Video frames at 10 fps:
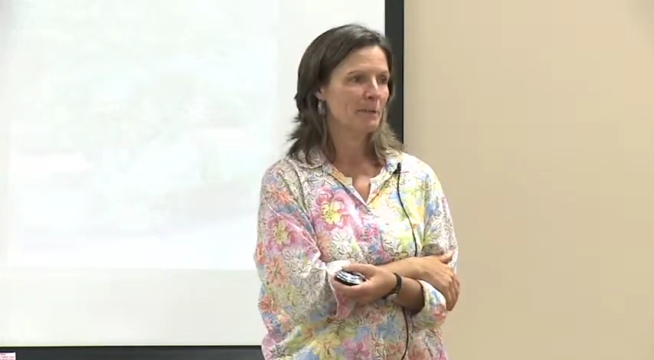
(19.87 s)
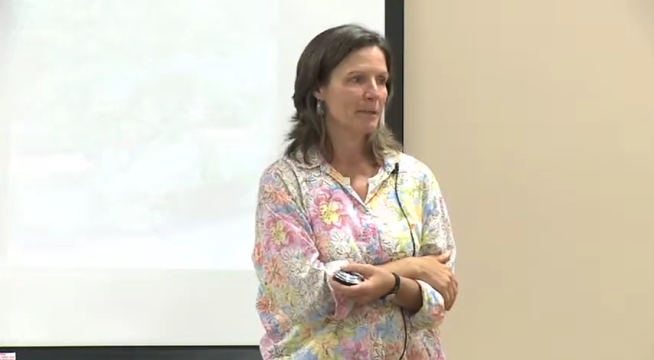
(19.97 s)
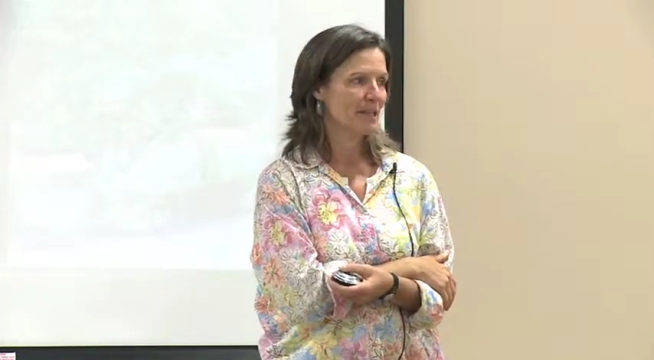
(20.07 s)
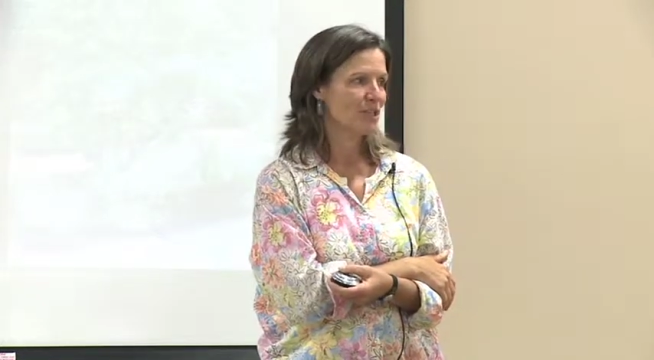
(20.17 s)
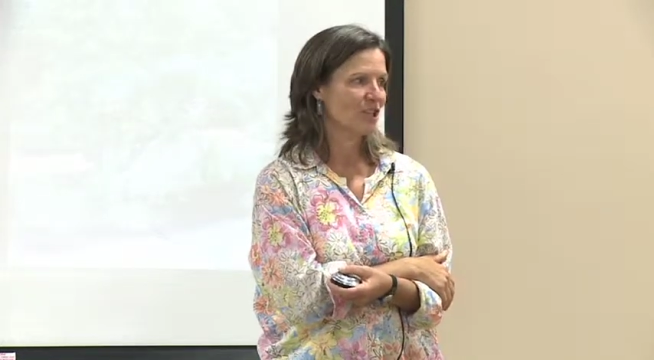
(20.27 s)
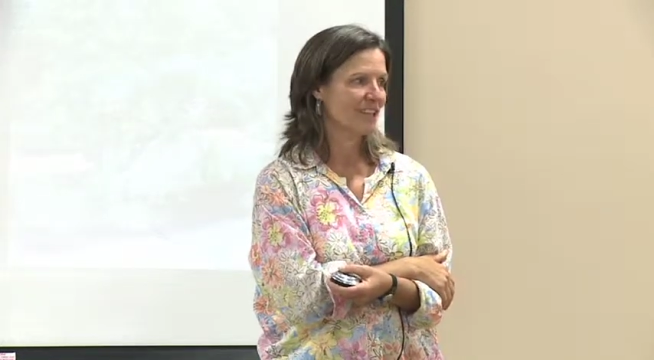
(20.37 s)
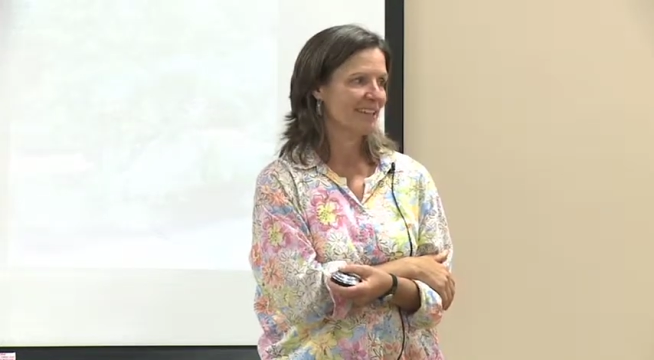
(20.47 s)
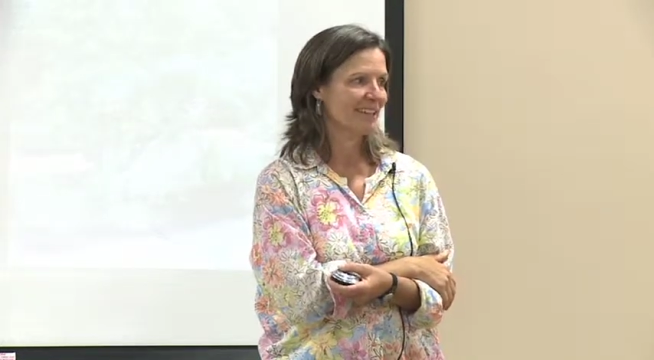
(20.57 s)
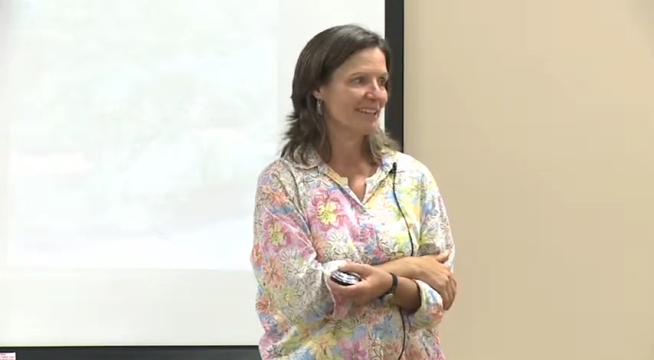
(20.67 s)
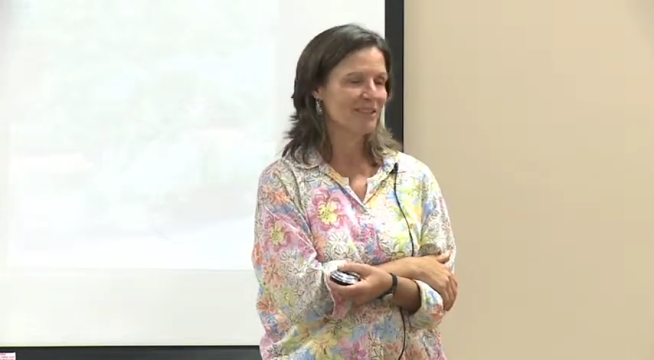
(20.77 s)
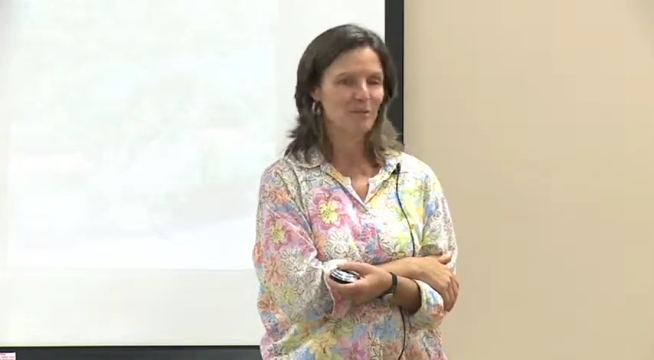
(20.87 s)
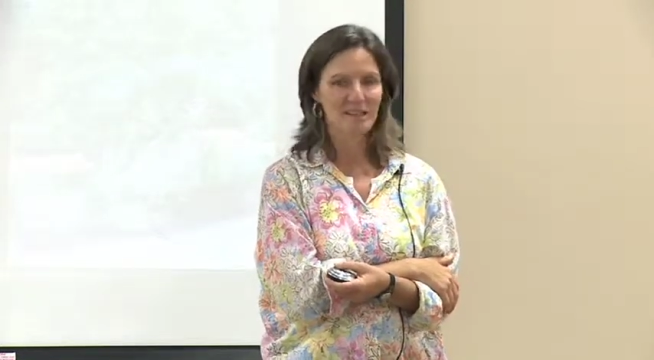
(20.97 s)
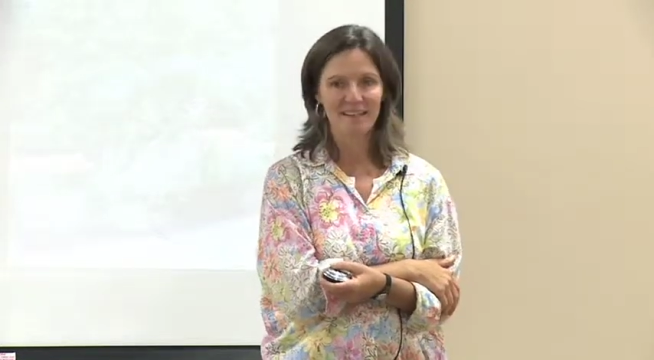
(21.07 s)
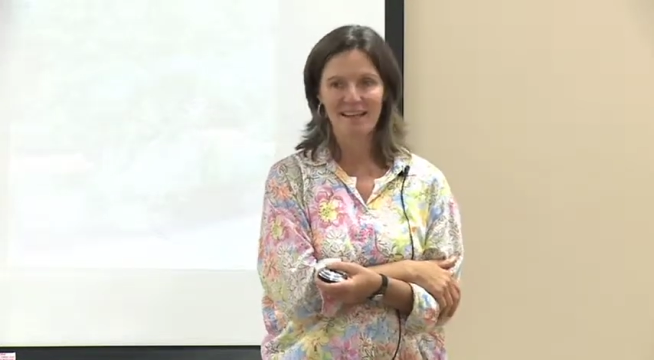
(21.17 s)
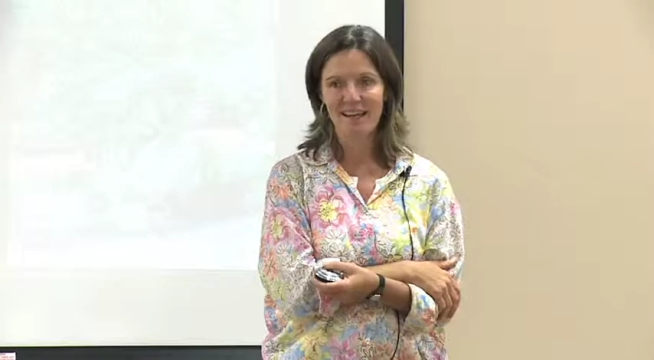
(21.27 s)
you might jot it down and then we
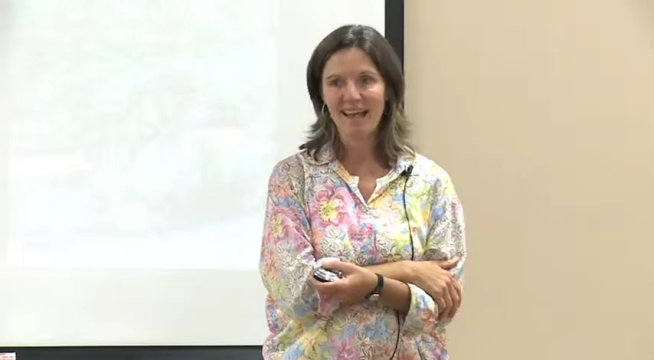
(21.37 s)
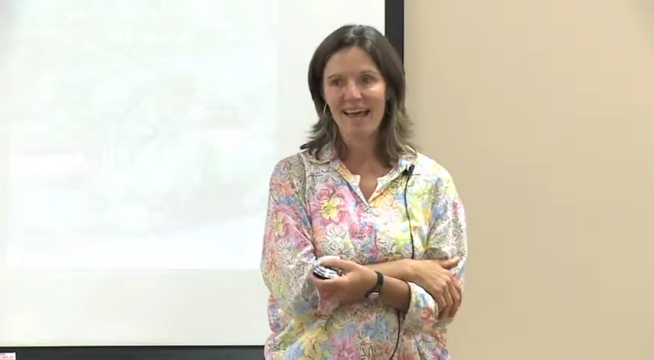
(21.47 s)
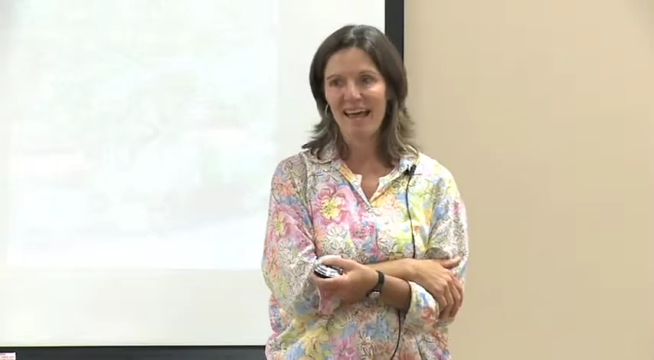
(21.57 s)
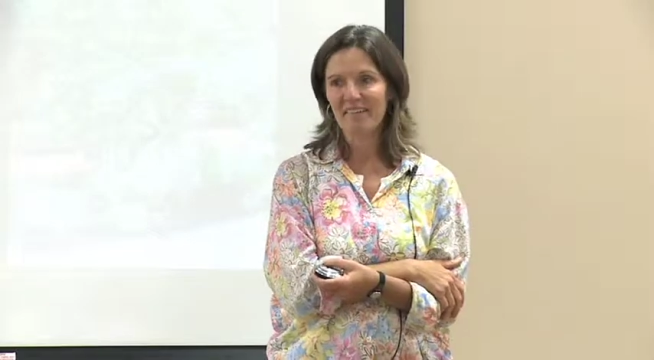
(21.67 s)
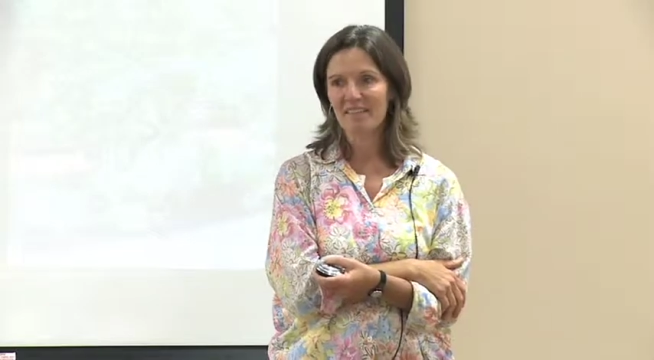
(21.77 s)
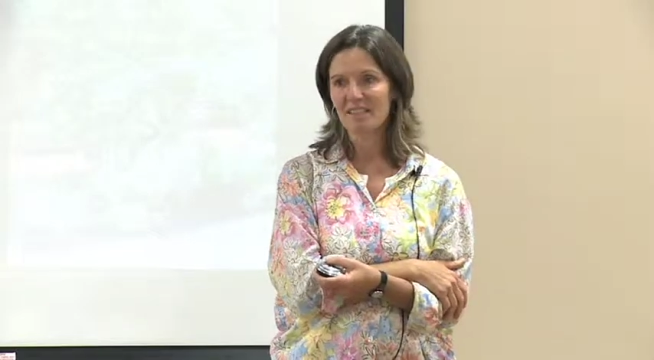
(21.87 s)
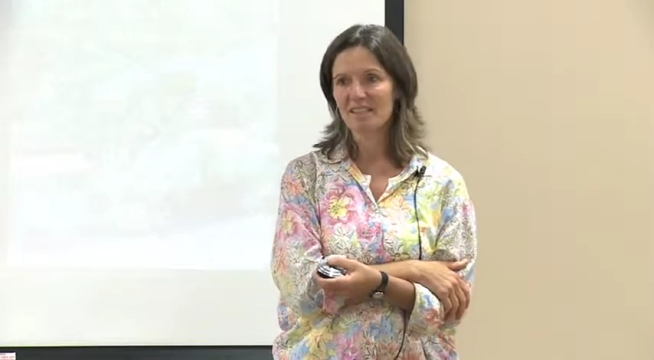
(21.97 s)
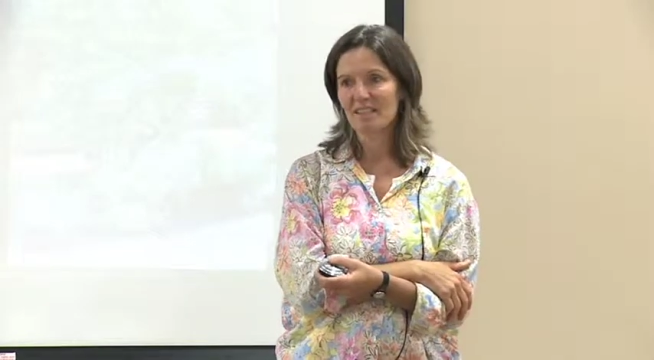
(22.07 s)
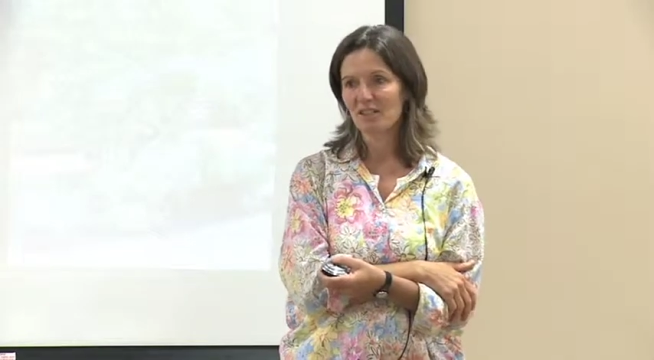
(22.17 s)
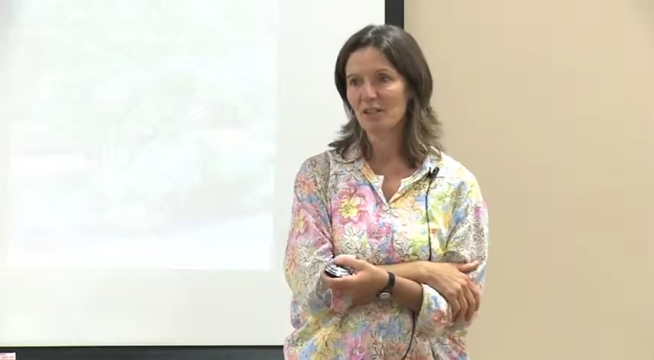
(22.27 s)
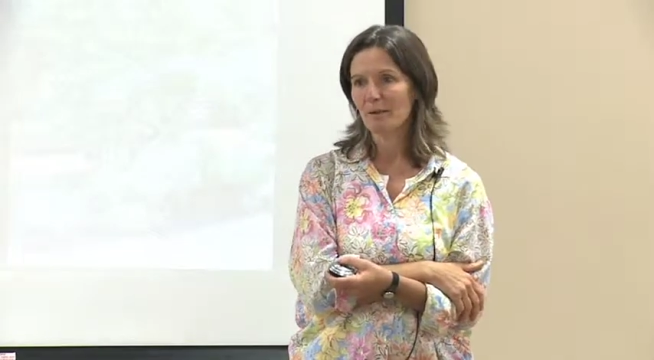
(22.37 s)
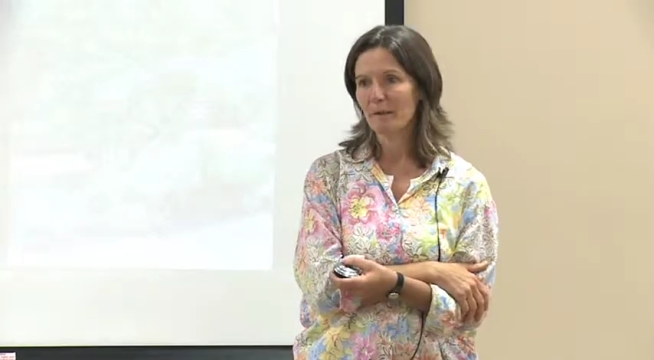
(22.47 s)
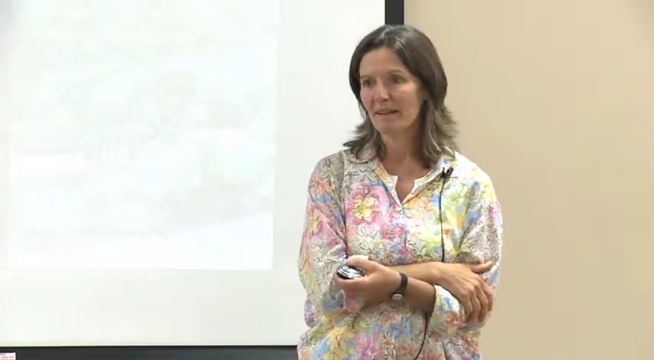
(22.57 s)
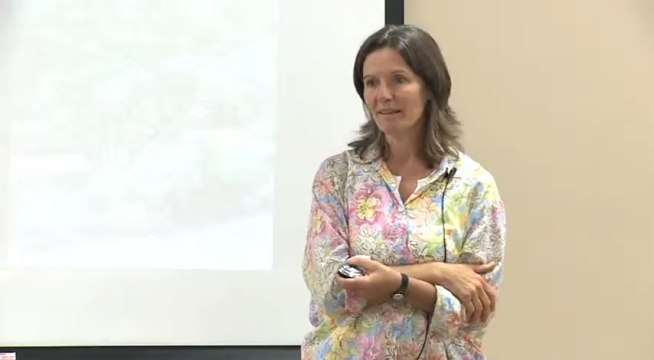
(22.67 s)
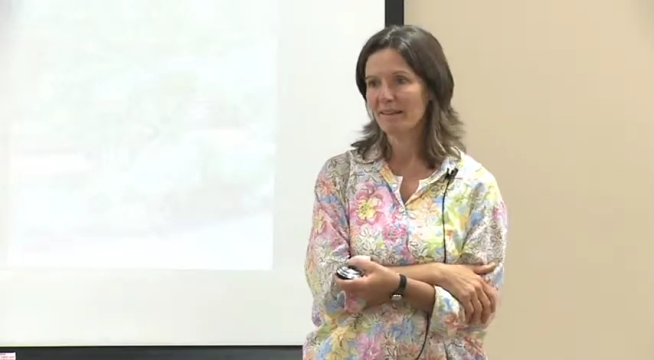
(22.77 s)
can have a discussion about